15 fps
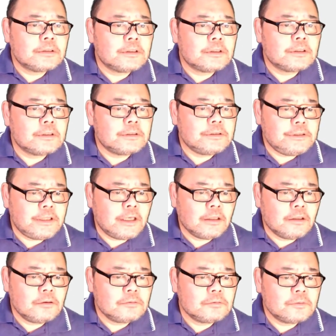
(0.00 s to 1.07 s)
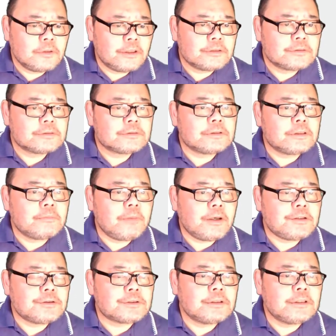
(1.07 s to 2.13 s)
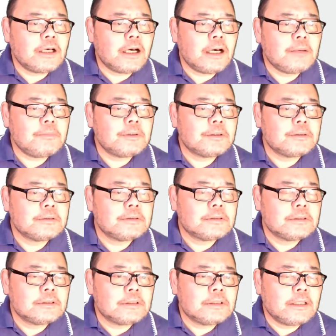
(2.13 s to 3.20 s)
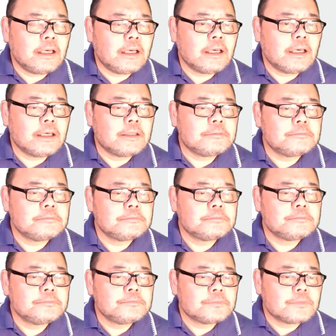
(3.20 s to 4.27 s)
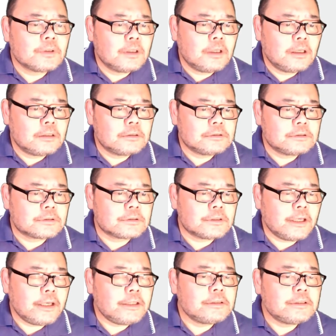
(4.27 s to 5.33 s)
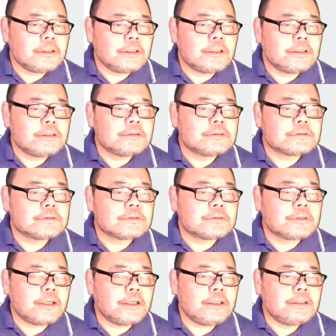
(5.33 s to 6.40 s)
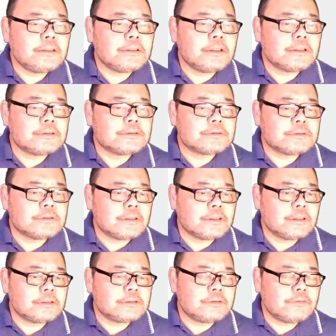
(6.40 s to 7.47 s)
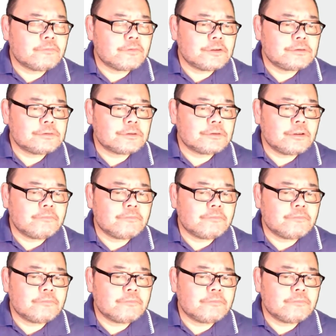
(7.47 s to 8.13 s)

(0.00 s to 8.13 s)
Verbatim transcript: the yellow is the basin hop, and the crane is crane is the differential